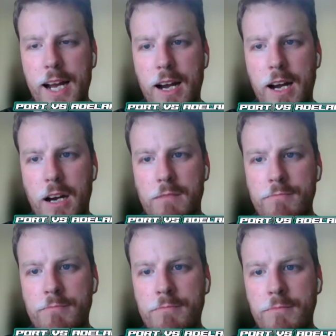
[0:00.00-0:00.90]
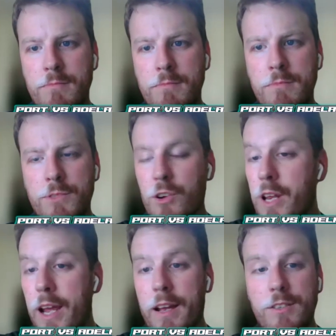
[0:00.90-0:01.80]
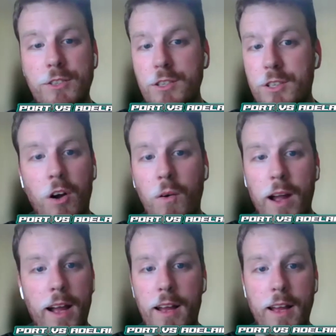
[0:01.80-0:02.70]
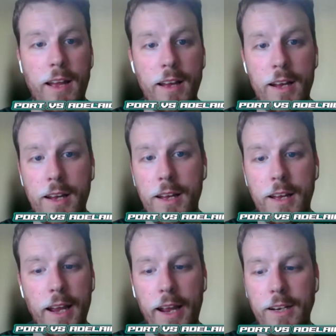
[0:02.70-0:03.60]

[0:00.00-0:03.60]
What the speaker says: Um, so yeah, just go out and